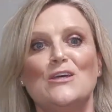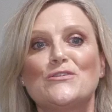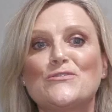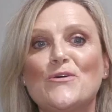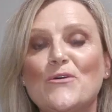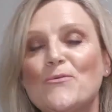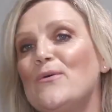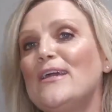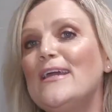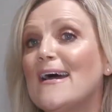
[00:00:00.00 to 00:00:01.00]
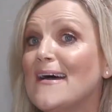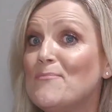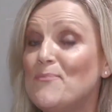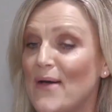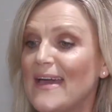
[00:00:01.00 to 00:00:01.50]
So we are
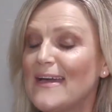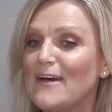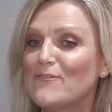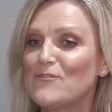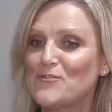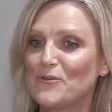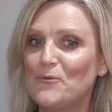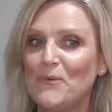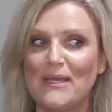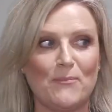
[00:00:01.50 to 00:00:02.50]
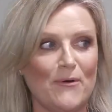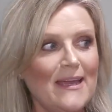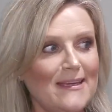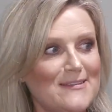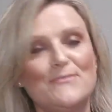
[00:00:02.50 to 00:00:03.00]
back after a 2-week
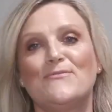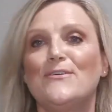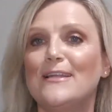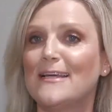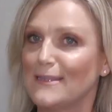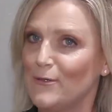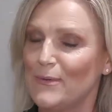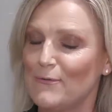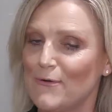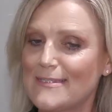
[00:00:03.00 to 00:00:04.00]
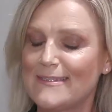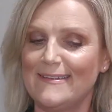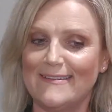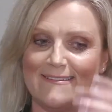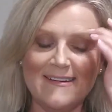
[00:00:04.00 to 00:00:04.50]
break, so I'm feeling a little bit rusty
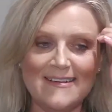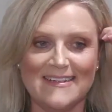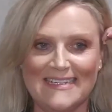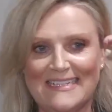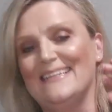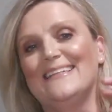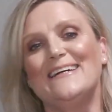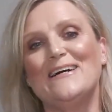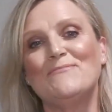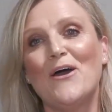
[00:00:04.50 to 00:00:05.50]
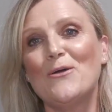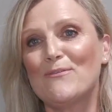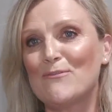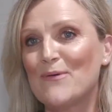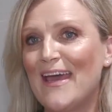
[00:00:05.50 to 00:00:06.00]
tonight. I hope
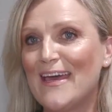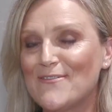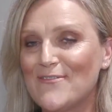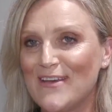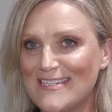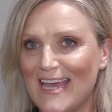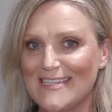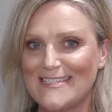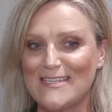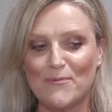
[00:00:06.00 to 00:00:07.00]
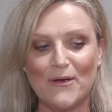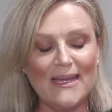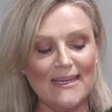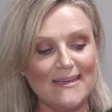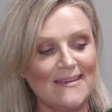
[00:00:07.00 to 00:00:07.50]
everyone had a fantastic
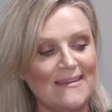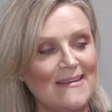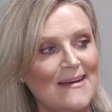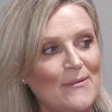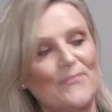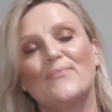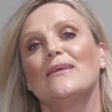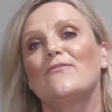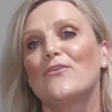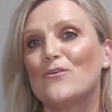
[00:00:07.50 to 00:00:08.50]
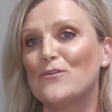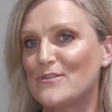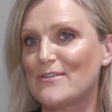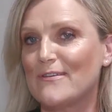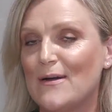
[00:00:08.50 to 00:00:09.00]
break, and for
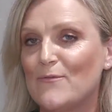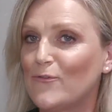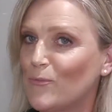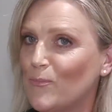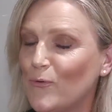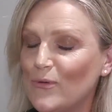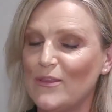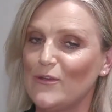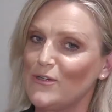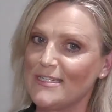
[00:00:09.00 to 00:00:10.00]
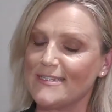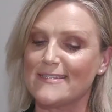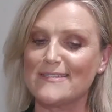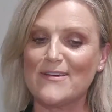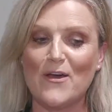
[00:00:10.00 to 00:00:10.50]
those football
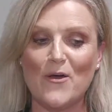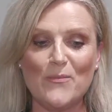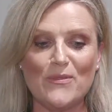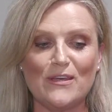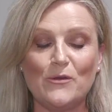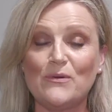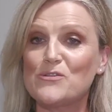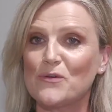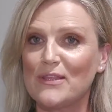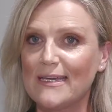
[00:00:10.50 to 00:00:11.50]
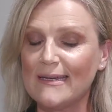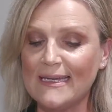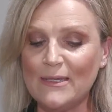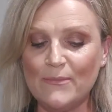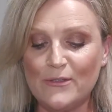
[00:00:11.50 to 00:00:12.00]
enthusiasts, I hope that you enjoyed the
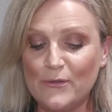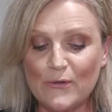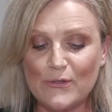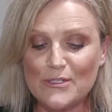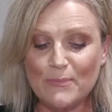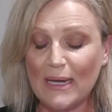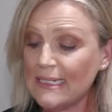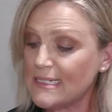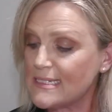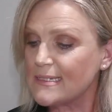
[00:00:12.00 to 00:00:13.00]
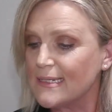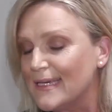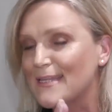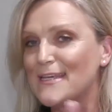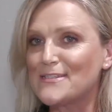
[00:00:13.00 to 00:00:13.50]
game and you got to paint
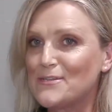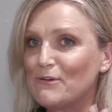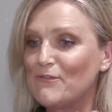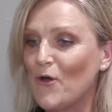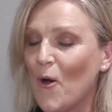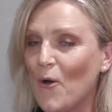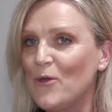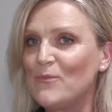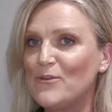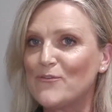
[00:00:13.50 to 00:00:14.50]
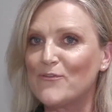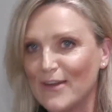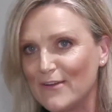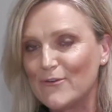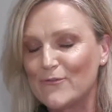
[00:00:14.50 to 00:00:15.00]
the exterior of your home in your
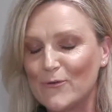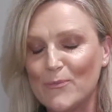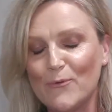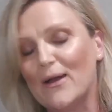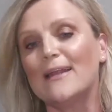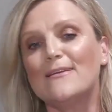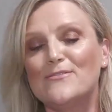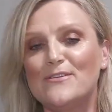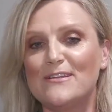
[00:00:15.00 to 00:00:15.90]
favourite football colours using